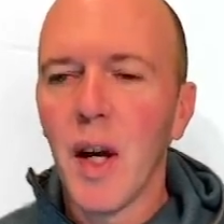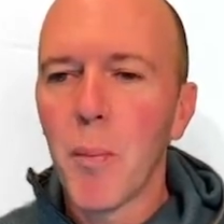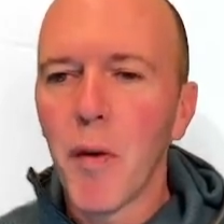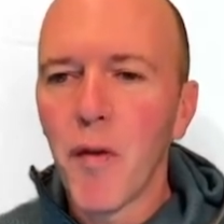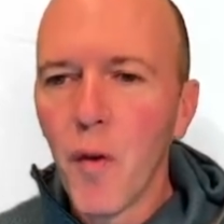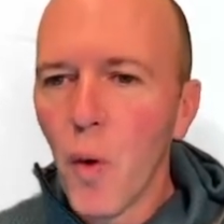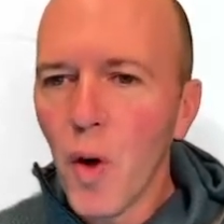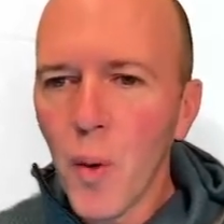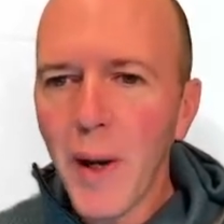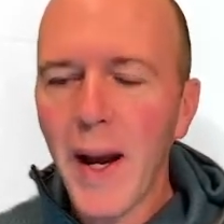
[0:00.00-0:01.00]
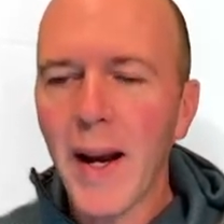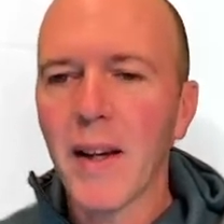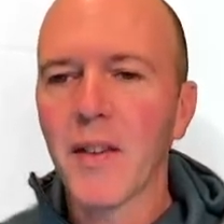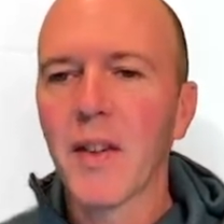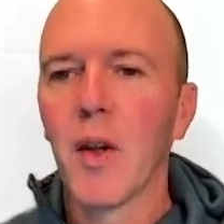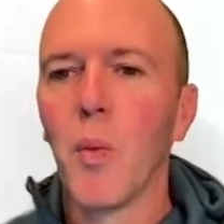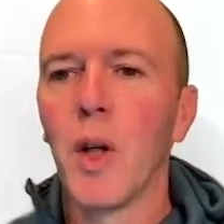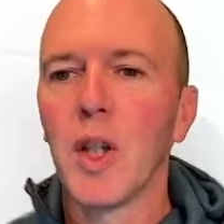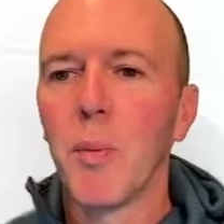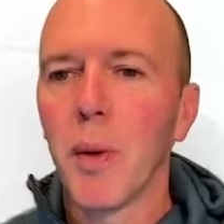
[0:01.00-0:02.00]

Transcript: before we ask, what should